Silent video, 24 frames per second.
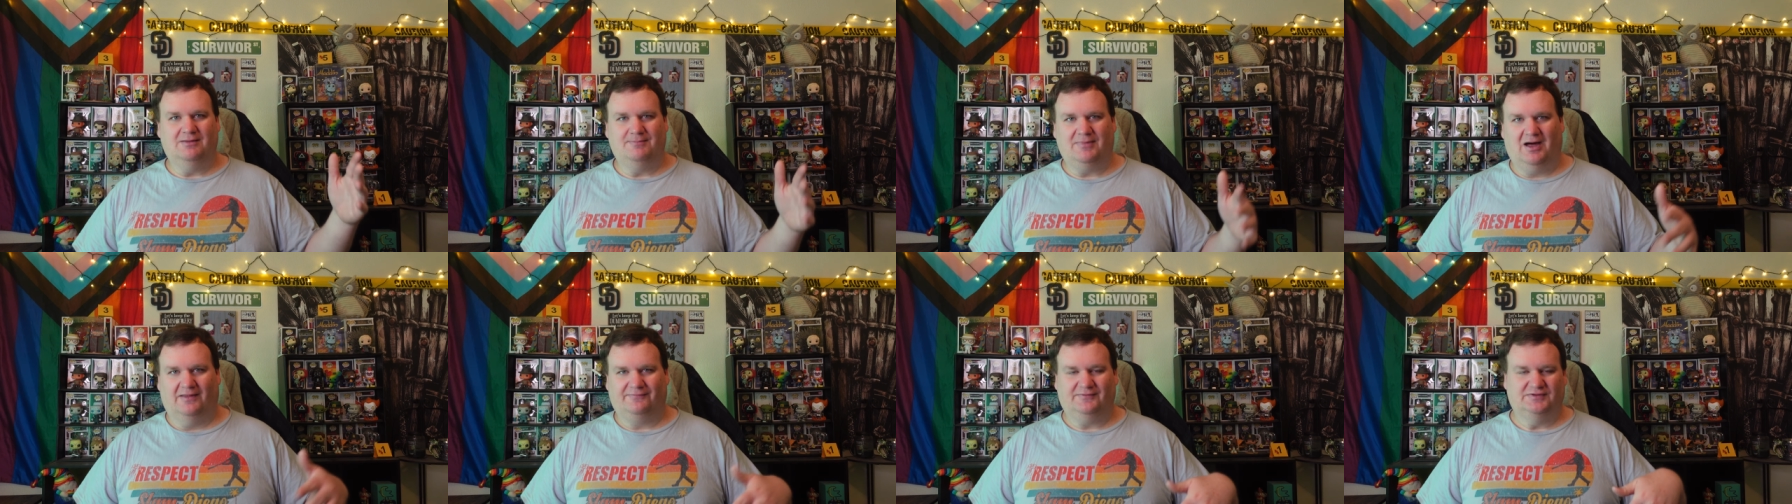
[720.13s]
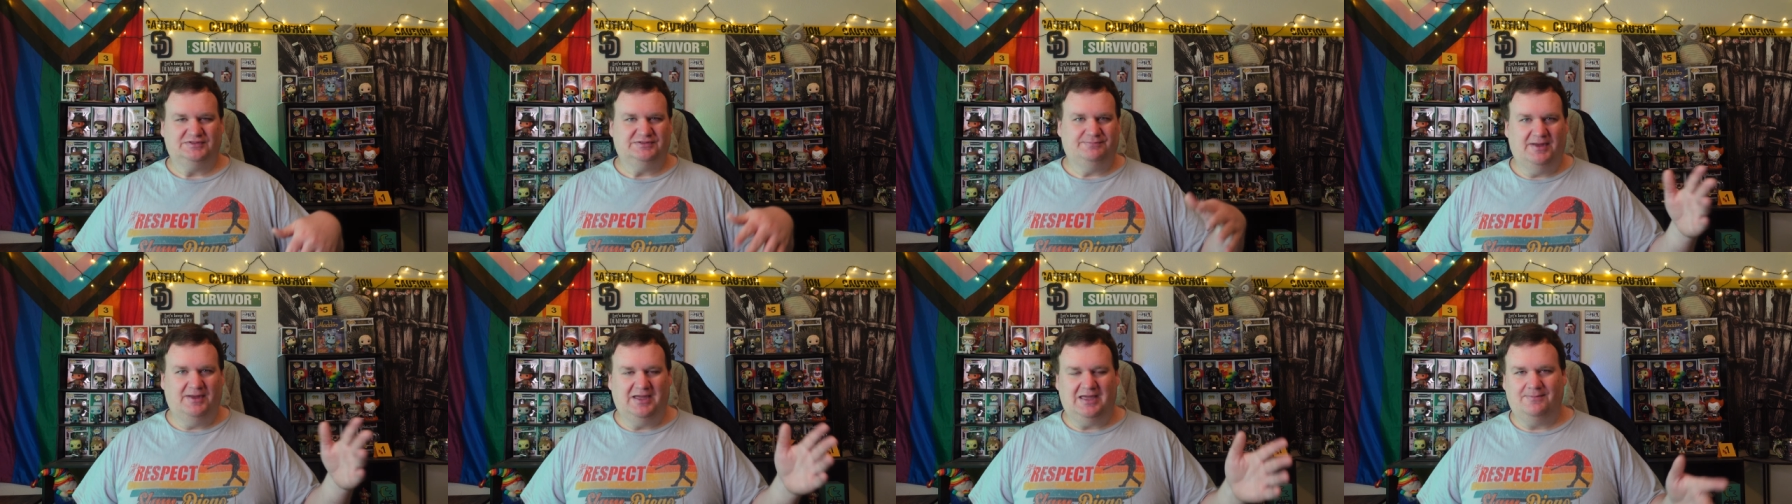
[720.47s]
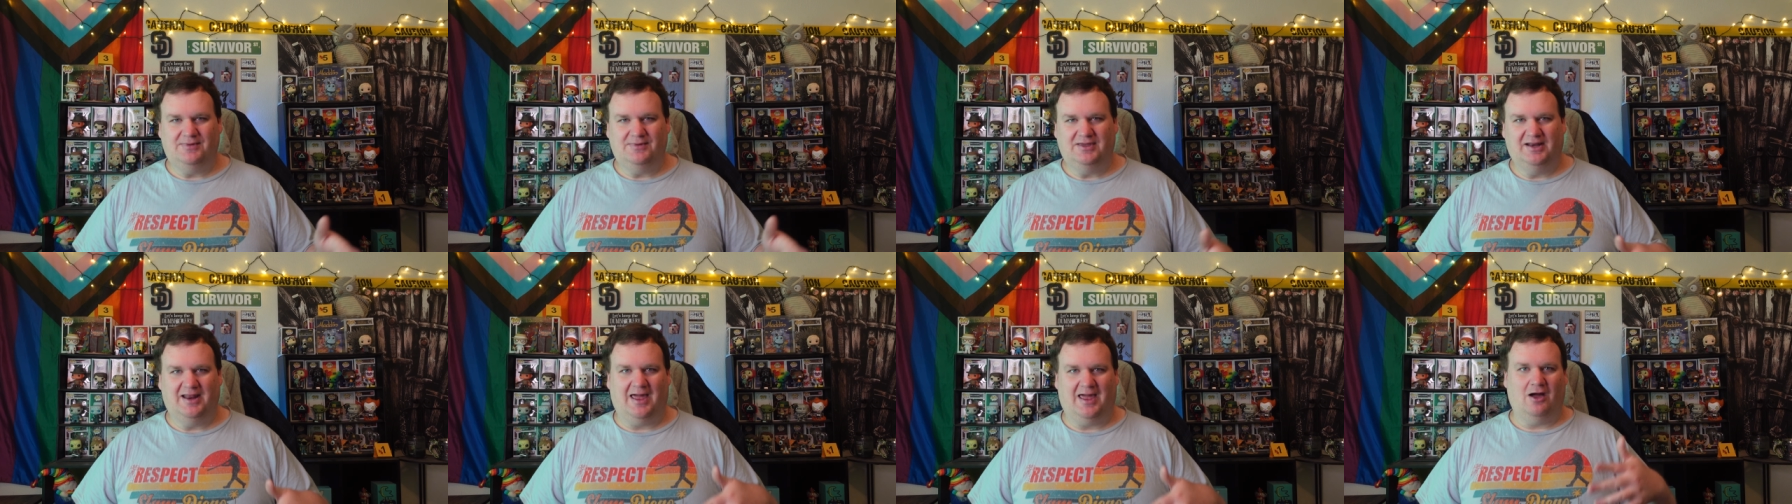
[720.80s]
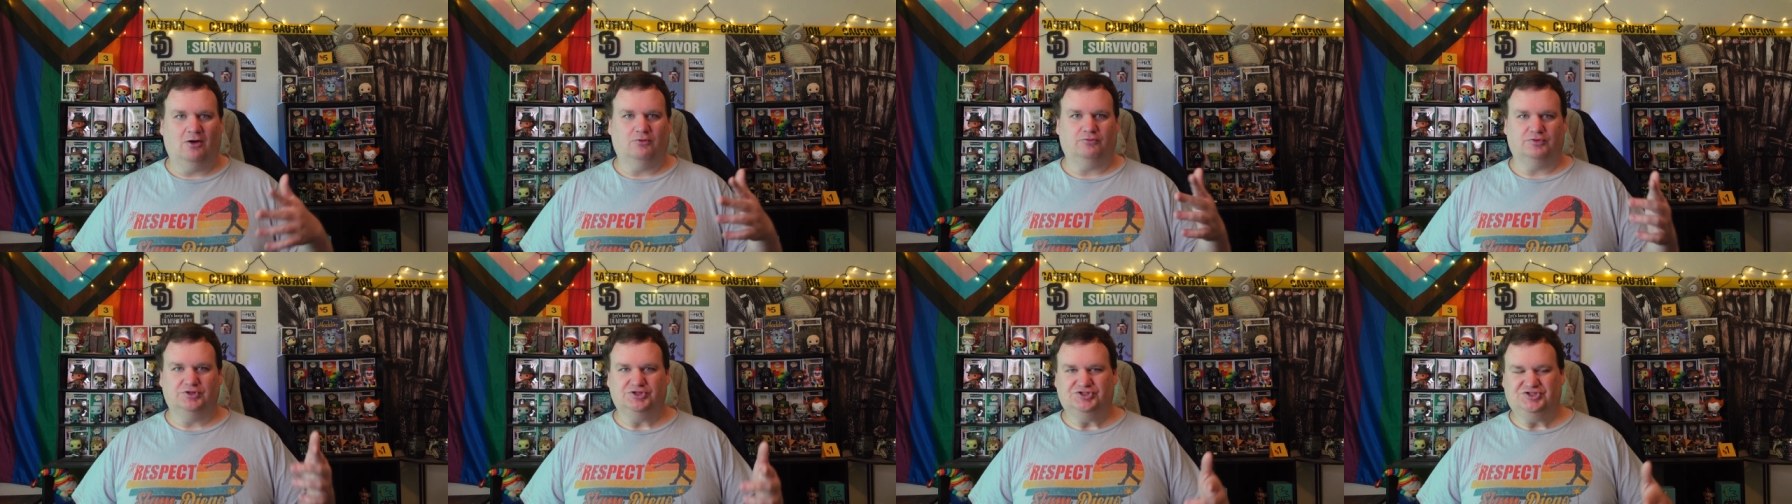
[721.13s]
about this baby and
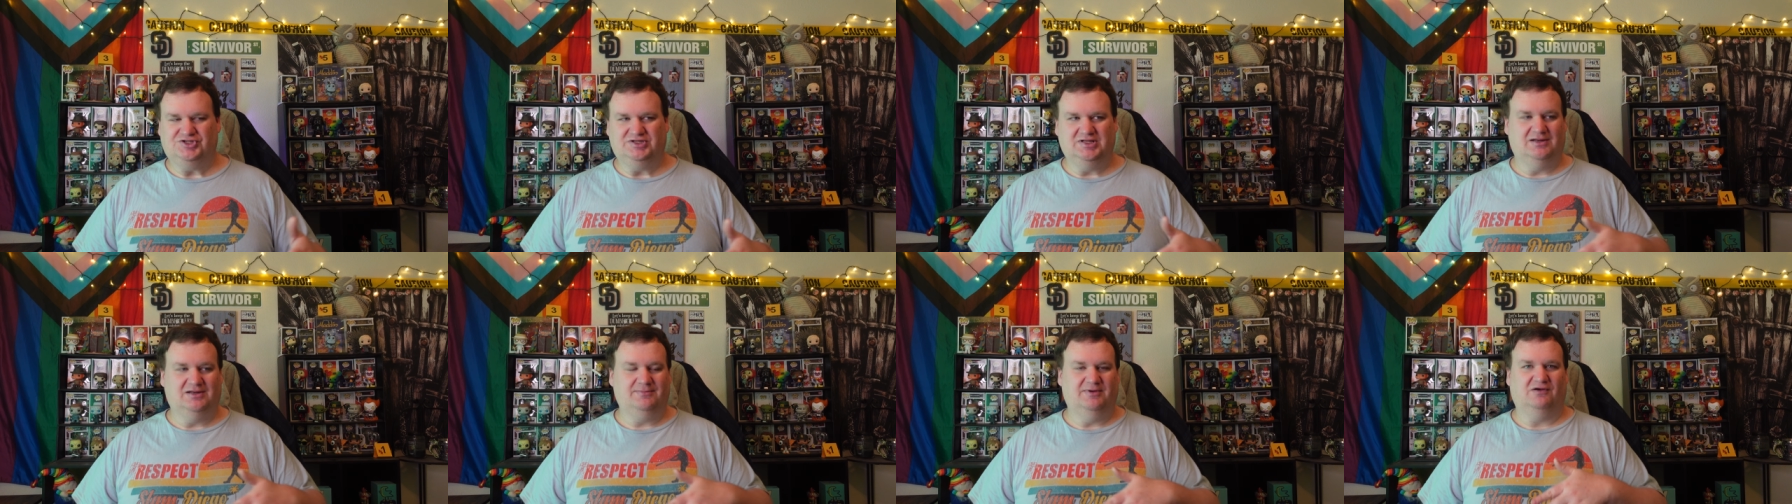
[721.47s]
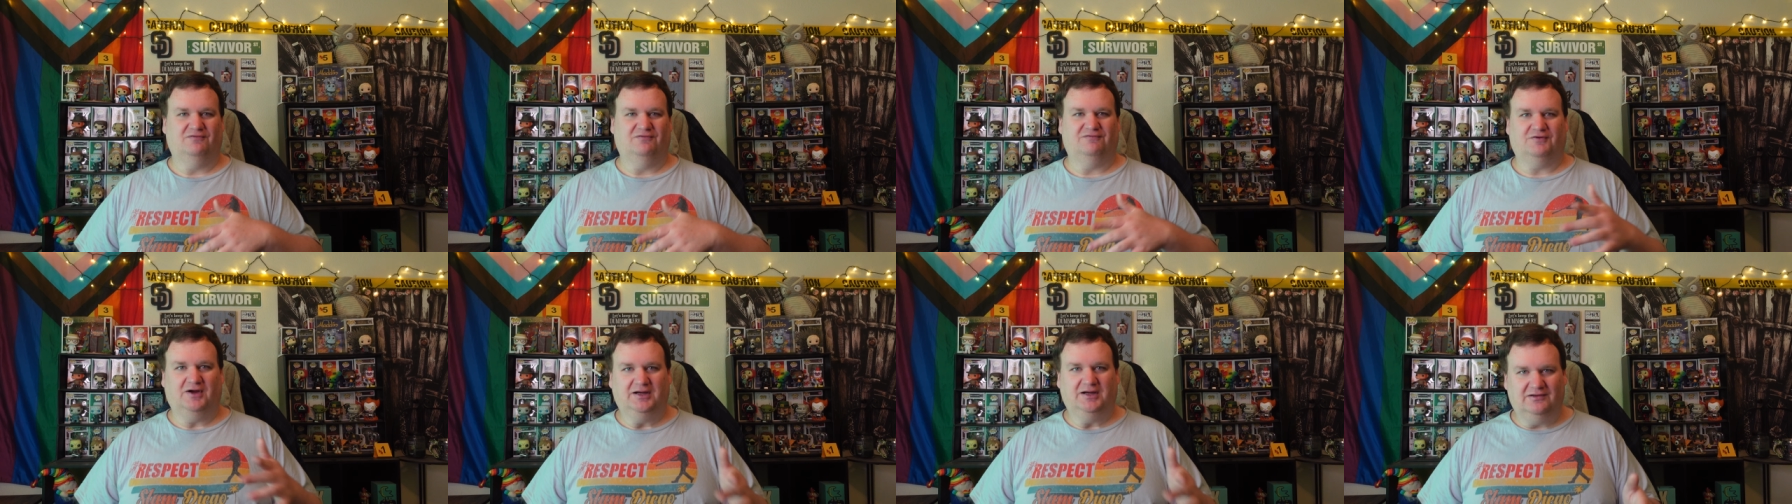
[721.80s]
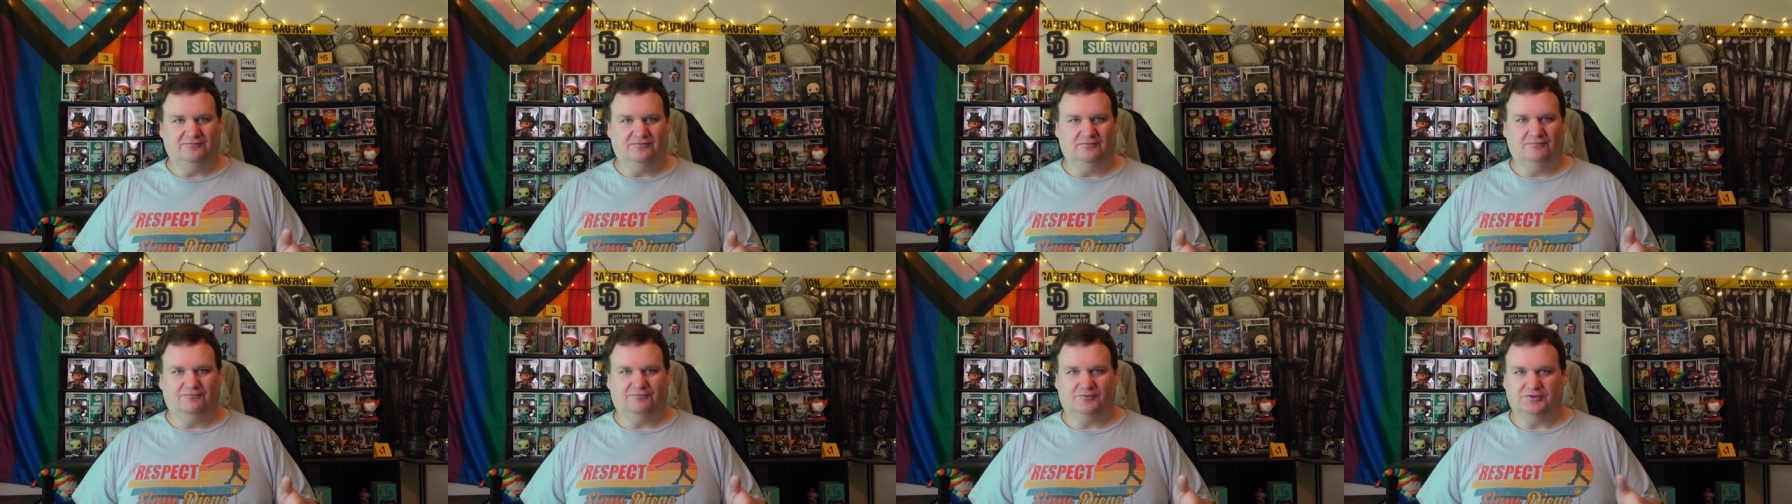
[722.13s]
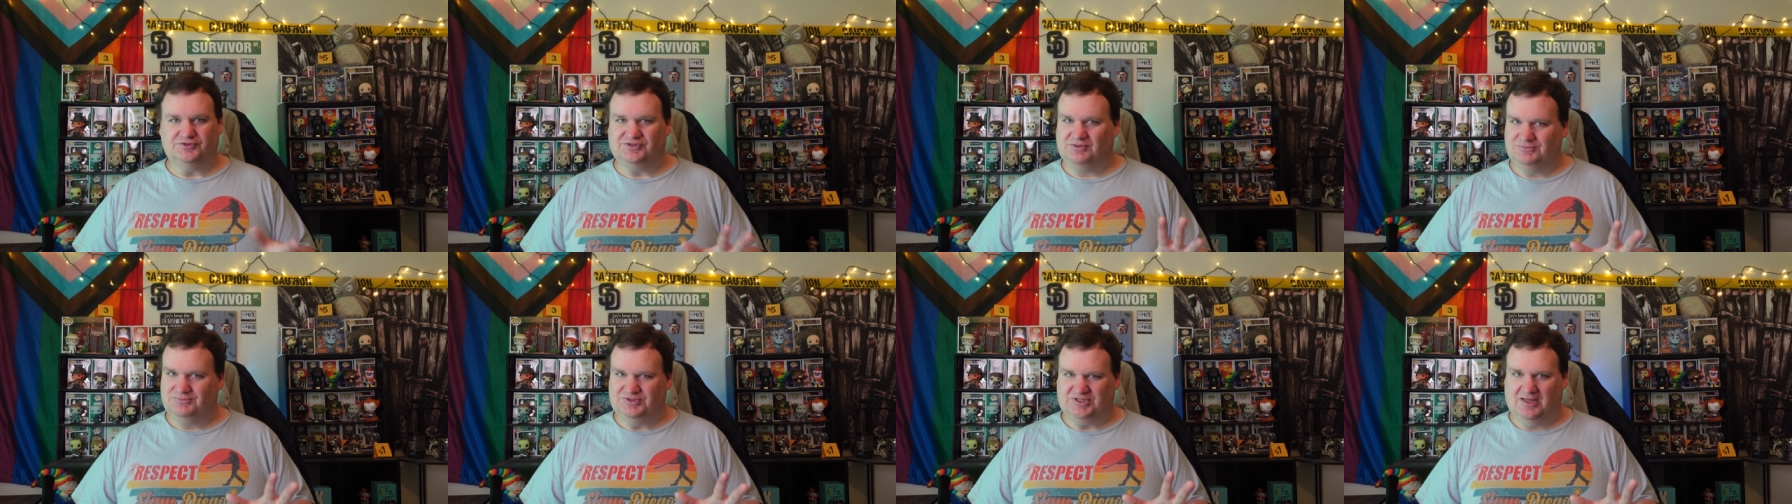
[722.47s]
how Kristine had been afraid of him for
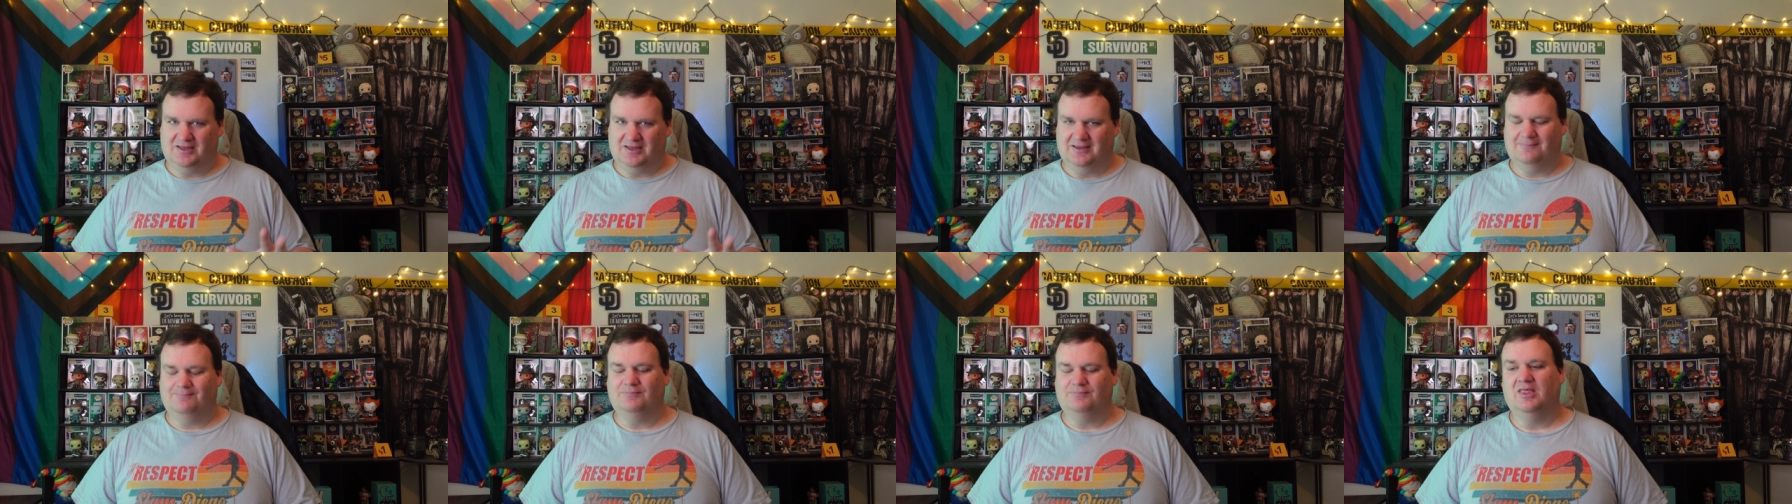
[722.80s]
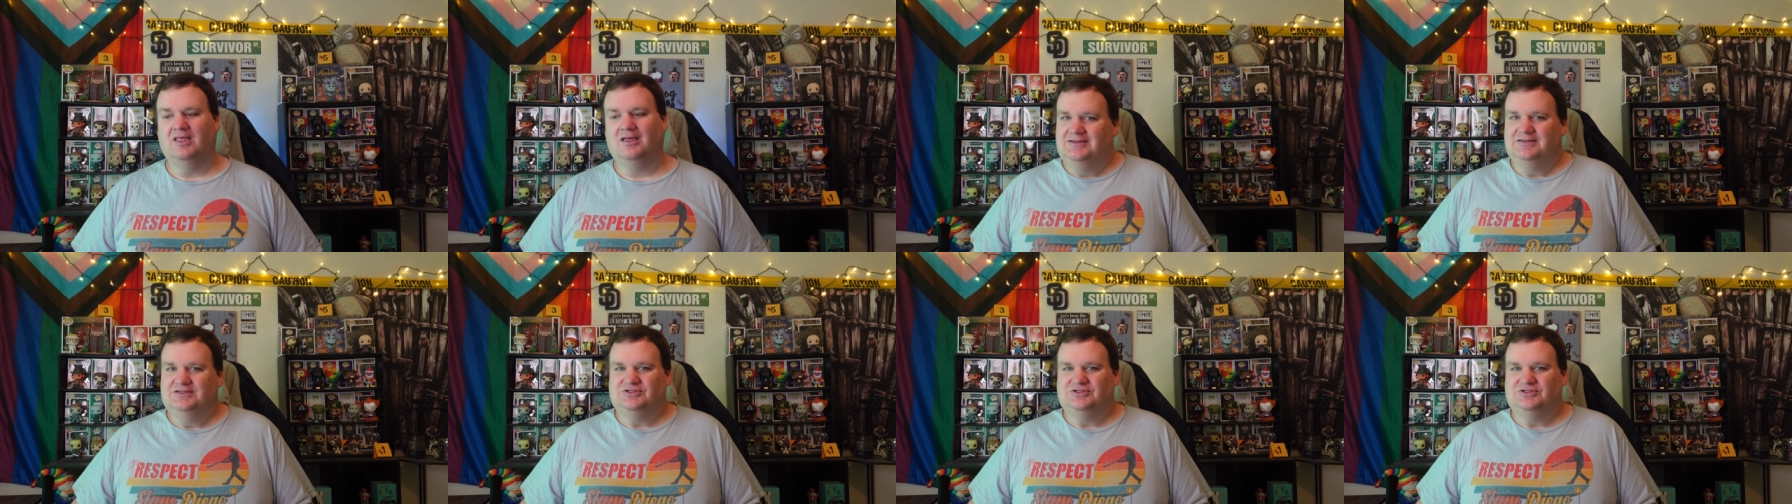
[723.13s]
some time.